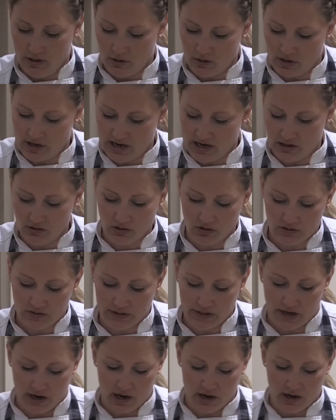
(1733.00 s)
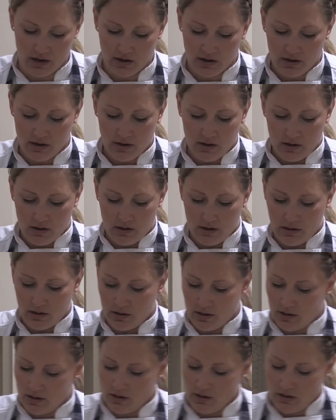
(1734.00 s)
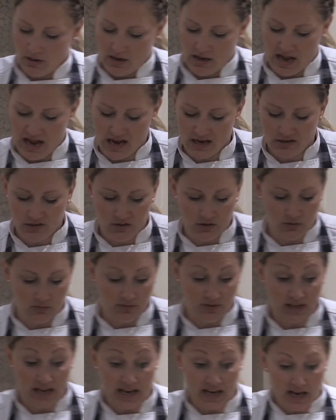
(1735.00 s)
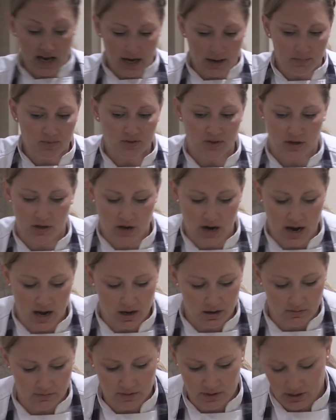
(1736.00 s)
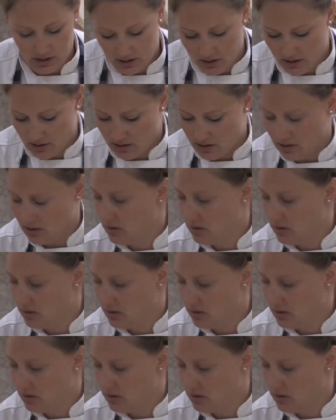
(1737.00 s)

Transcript: Okay, it looks like our egg souffle cups are out of the